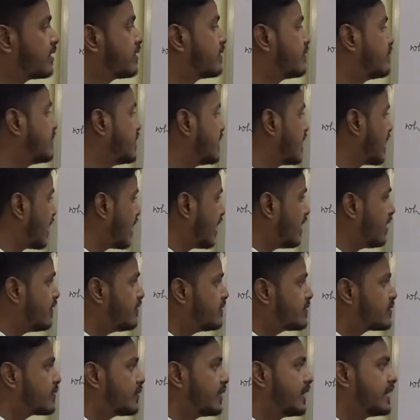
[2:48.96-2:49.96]
we have.
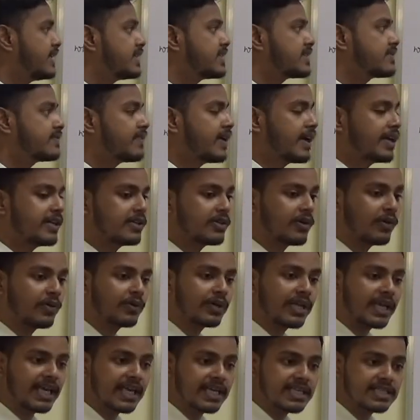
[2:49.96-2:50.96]
So let us find
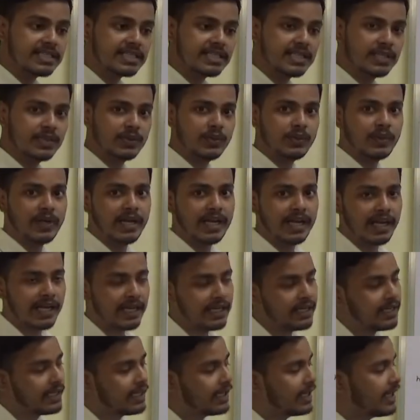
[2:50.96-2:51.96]
out a0
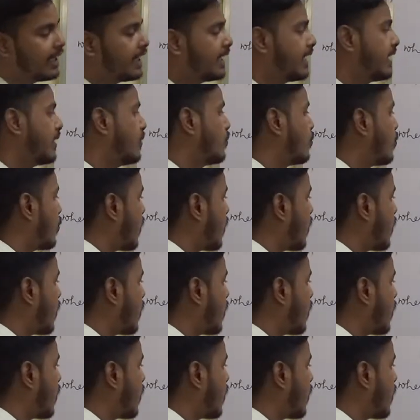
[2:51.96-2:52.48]
and an.